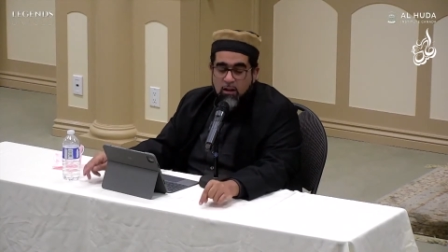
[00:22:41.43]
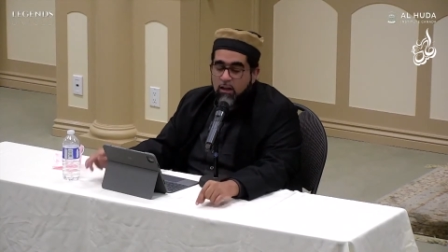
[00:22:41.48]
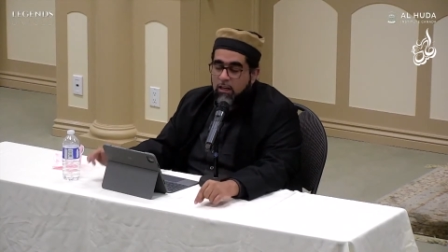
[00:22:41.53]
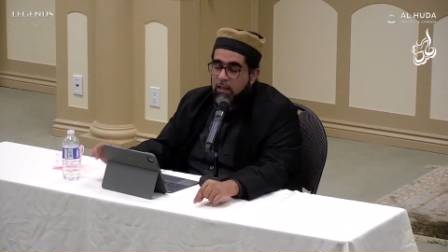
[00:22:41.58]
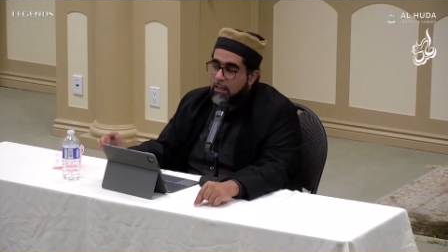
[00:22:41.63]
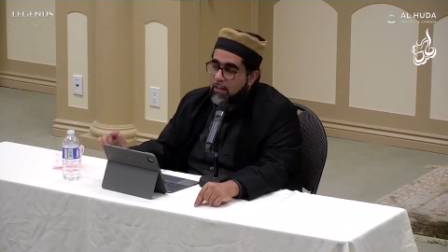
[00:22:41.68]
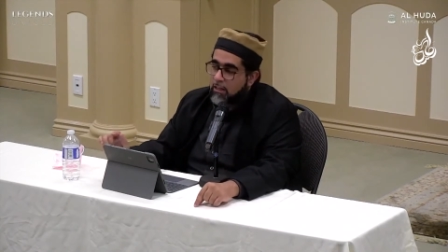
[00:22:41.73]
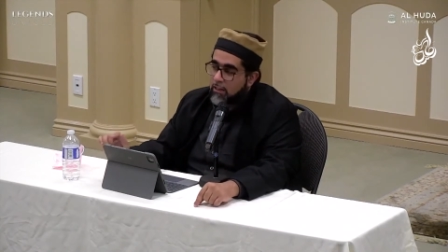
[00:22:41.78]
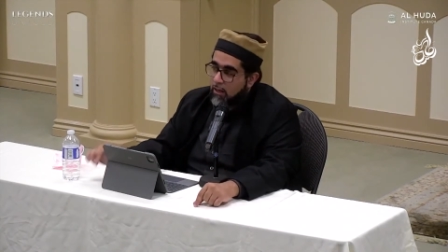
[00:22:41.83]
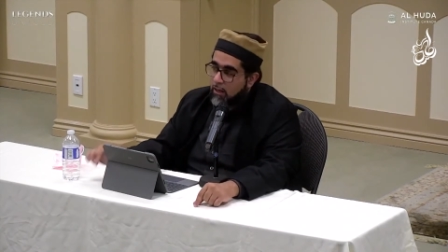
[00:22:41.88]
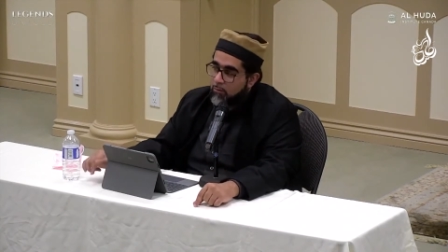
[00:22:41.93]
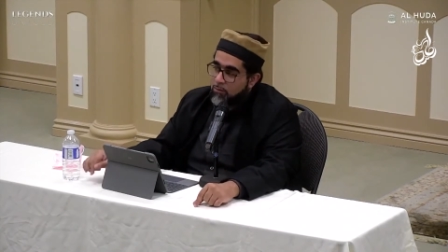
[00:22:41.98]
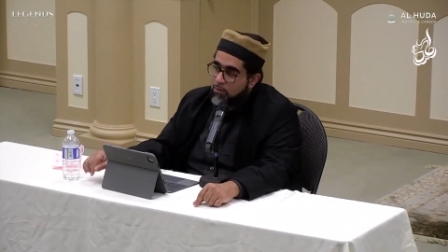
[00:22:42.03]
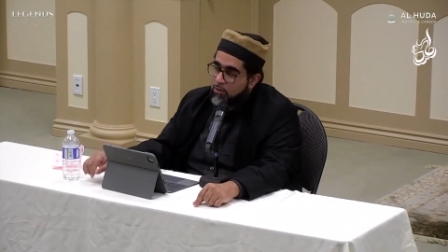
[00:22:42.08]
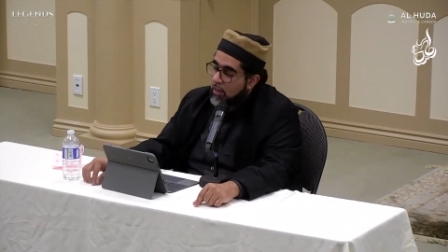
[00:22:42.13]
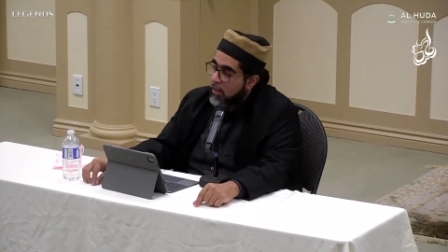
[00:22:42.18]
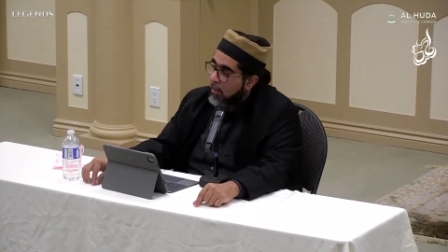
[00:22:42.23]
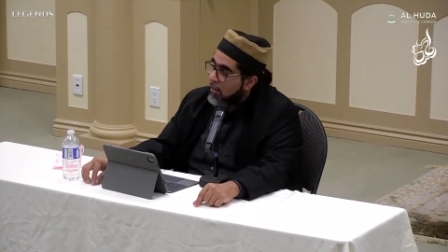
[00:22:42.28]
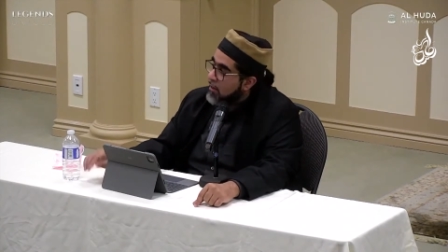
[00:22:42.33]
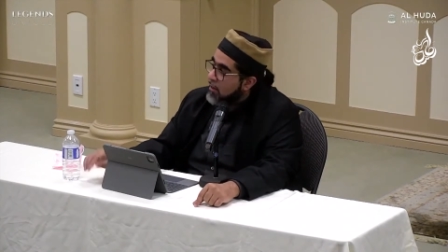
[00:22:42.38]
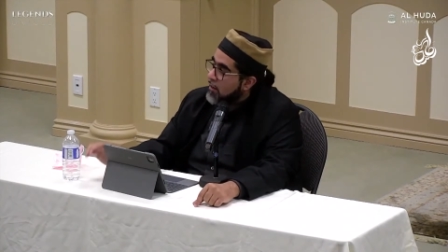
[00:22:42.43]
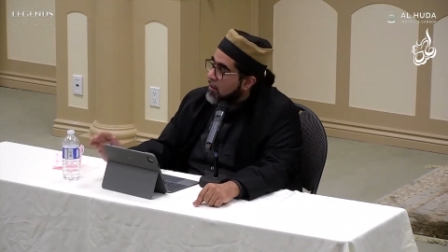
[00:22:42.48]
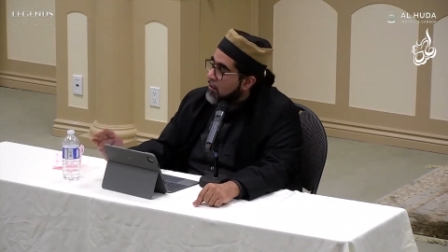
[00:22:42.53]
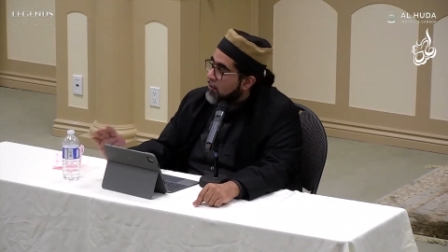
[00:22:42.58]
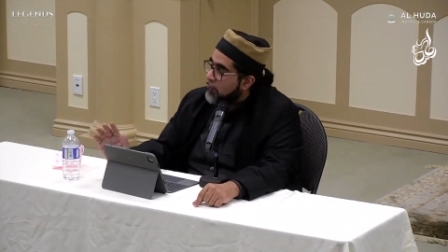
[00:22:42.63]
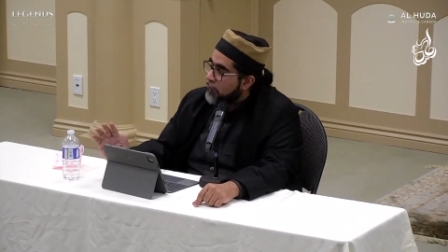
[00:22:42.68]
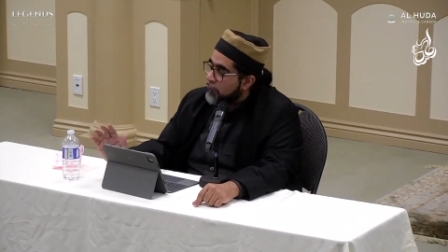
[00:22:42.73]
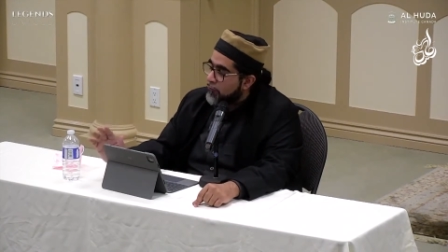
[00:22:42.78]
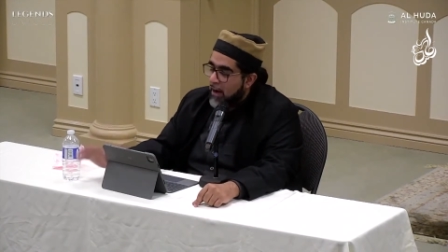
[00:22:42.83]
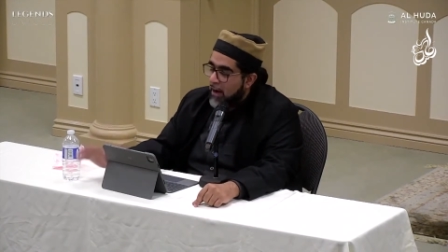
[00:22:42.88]
He comes in
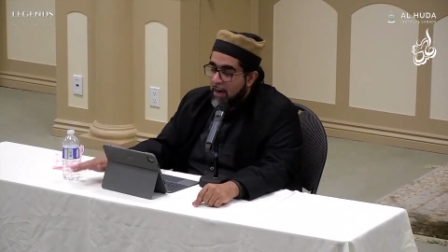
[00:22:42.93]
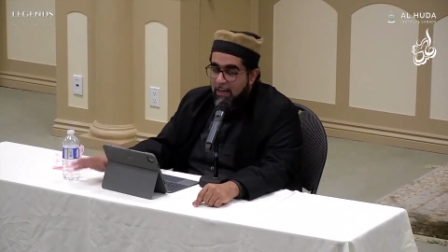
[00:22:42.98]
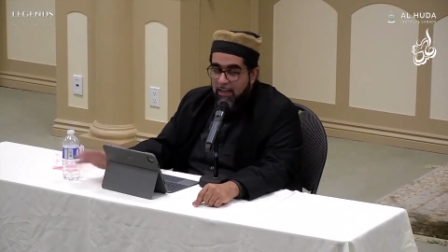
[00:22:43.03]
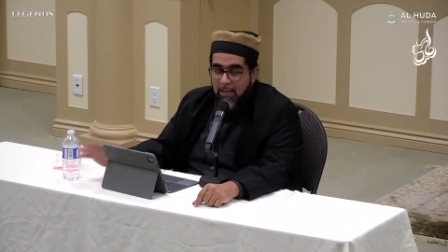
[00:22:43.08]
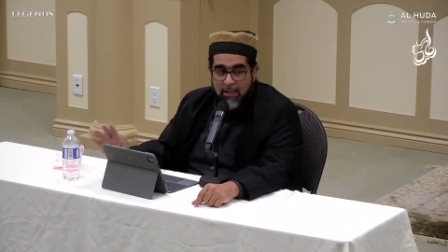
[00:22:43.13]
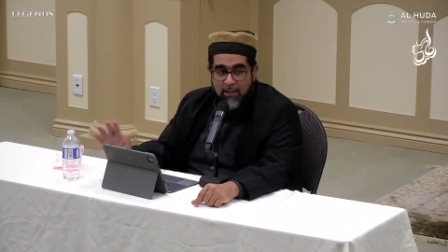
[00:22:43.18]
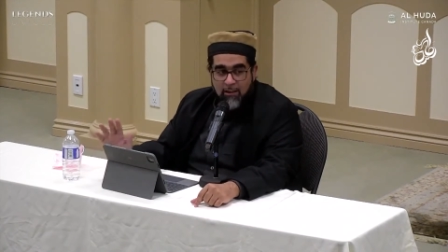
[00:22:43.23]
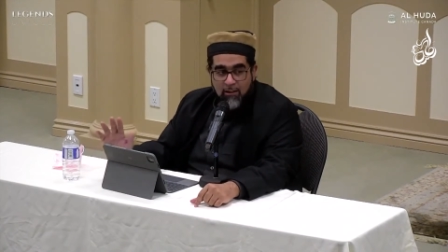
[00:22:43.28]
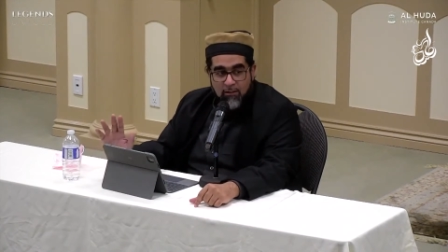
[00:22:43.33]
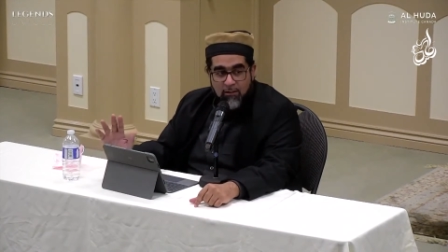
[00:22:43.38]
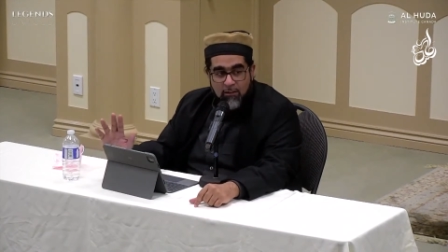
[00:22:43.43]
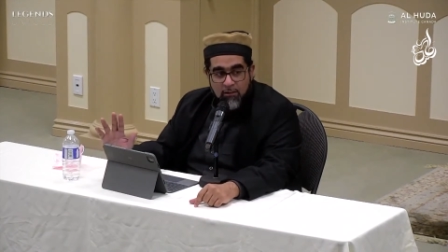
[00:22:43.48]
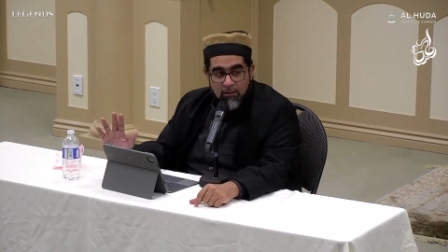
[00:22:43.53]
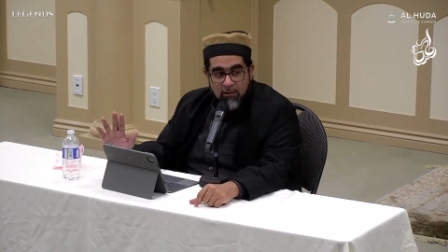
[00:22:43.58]
fighting